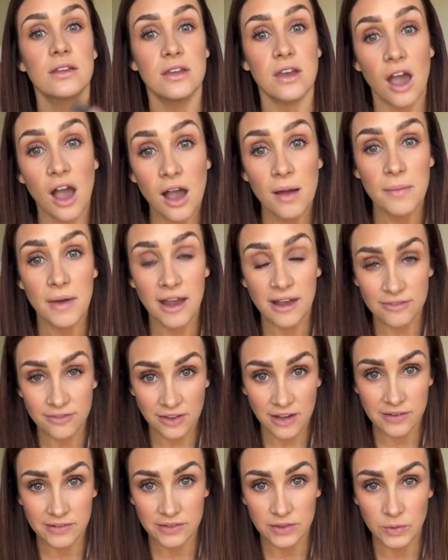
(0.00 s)
not my
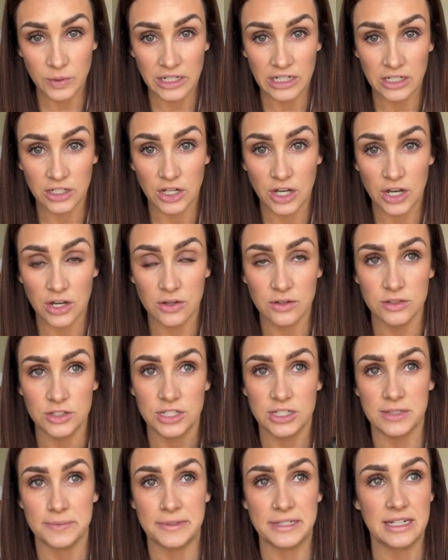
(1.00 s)
favorite way to go
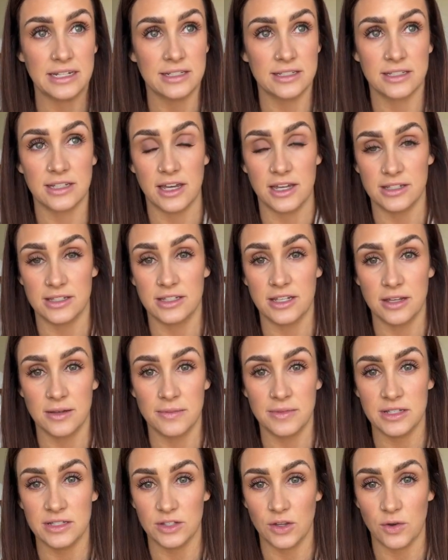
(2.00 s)
just because
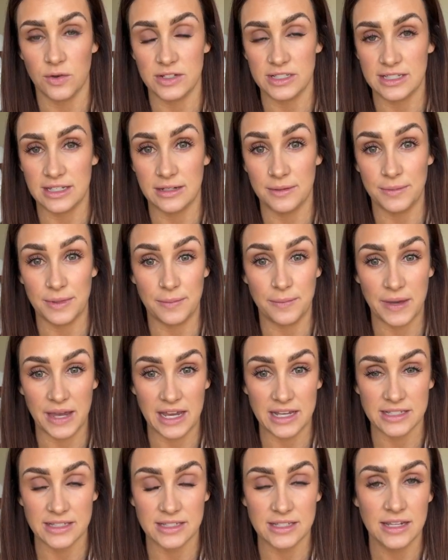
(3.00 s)
custom is always going to be
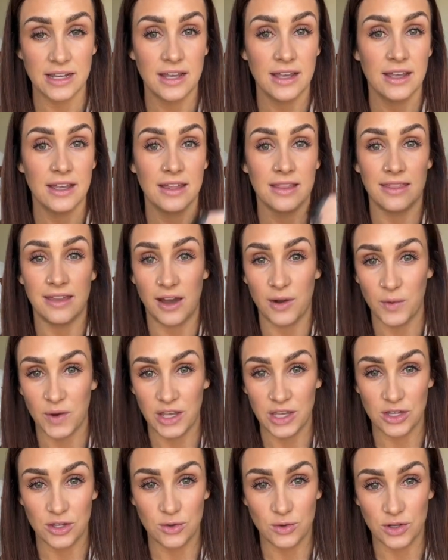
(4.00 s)
best that
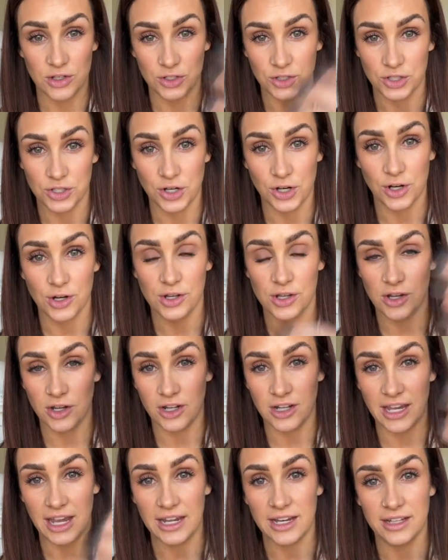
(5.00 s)
way you ensure you're
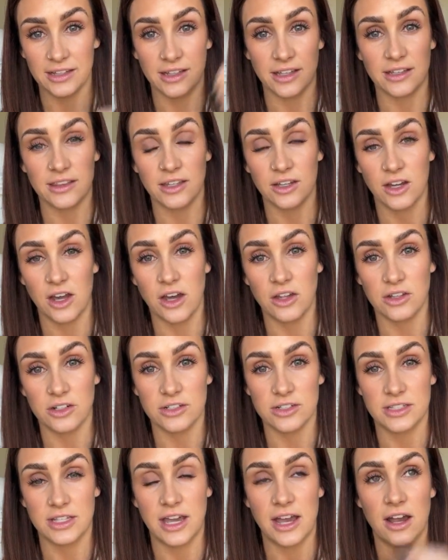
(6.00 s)
getting like the
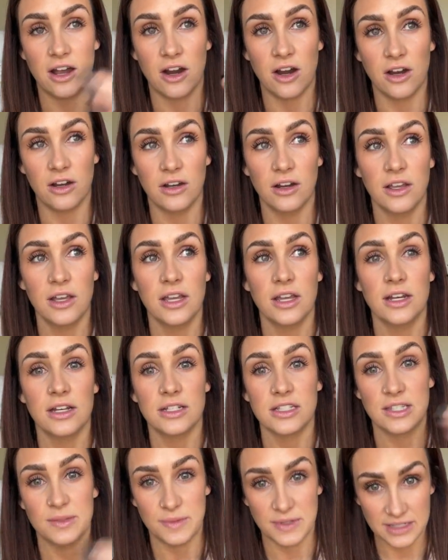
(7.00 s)
colors that are
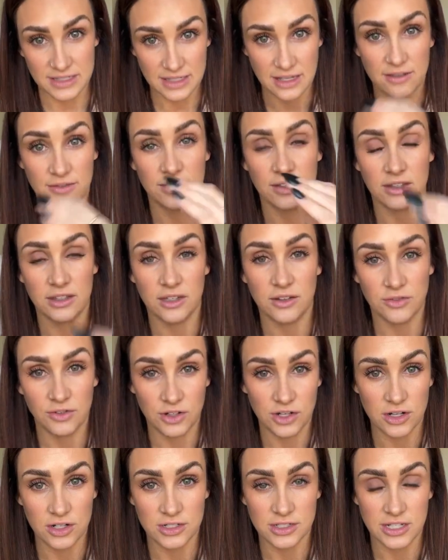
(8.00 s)
specifically
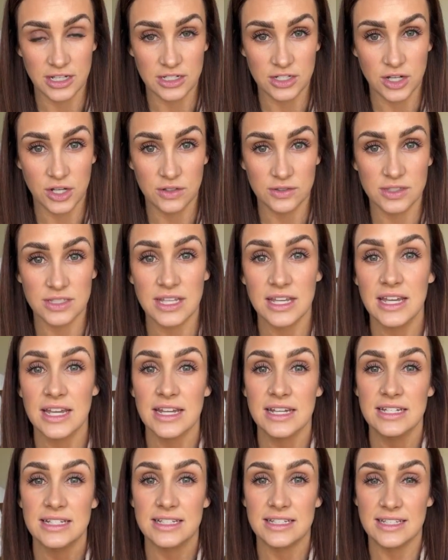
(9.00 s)
for your skin tones
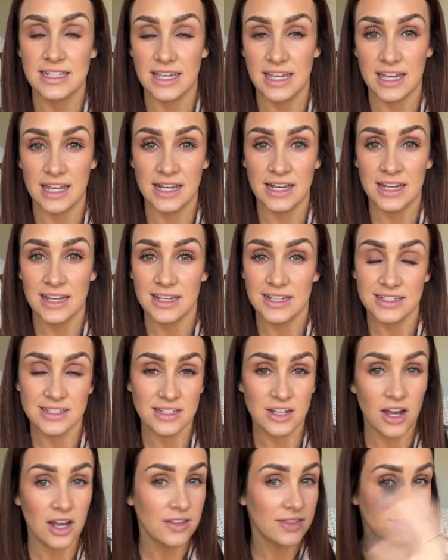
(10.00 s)
skin is
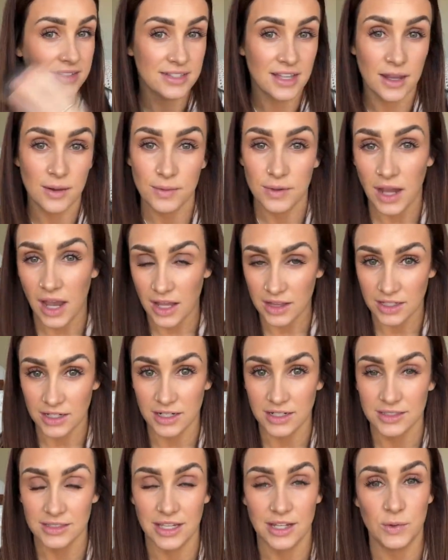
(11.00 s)
not the same
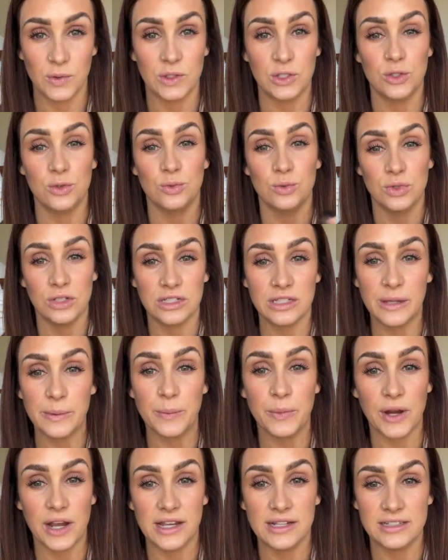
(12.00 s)
color. Like when you really
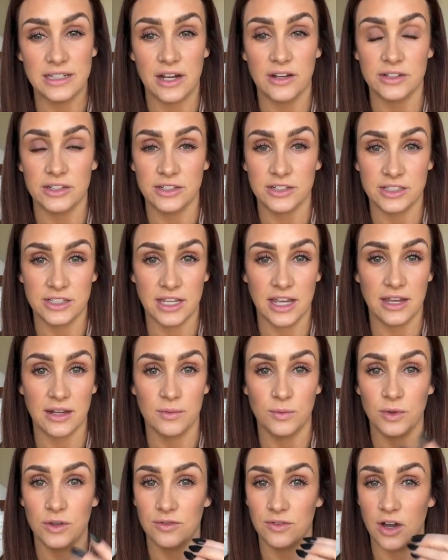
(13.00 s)
break down your
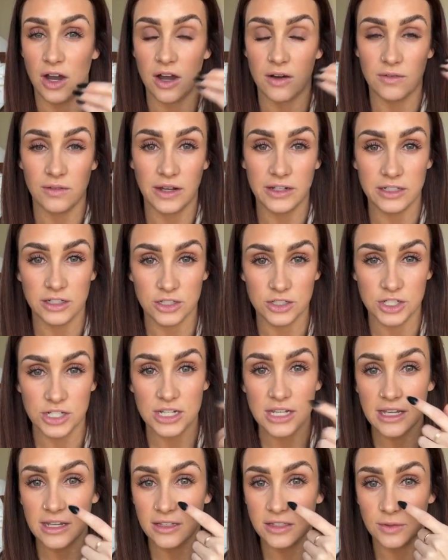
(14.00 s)
skin, we've got redder
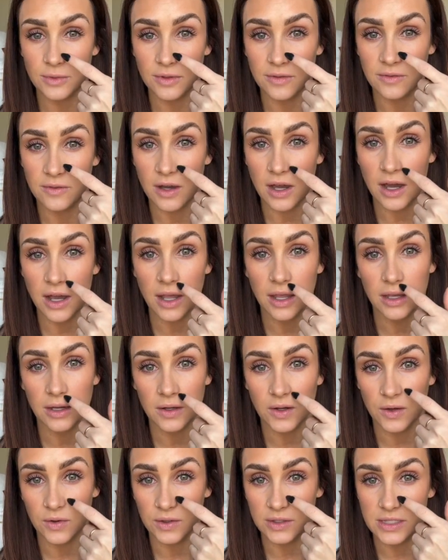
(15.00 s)
cheeks, we've got, you
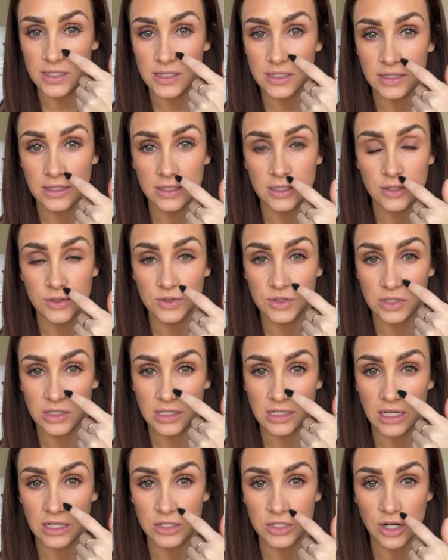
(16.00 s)
know, it's
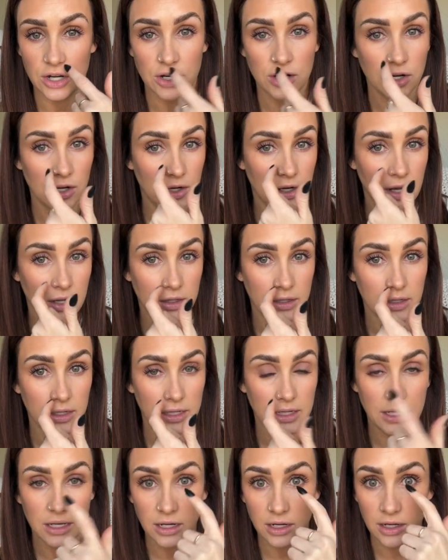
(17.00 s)
usually a darker color
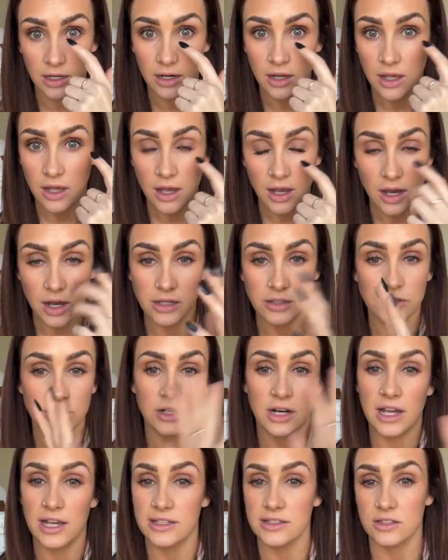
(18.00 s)
here,
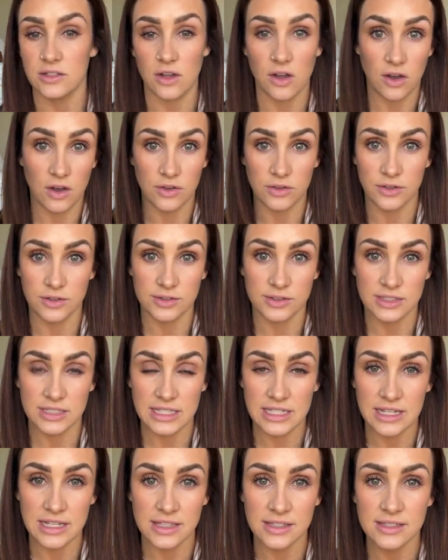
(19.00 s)
under eyes, all those
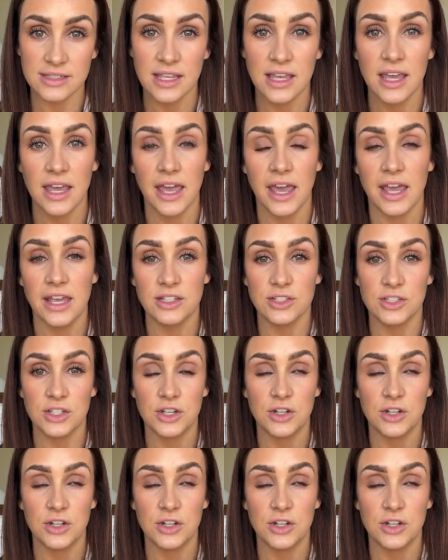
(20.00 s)
things. And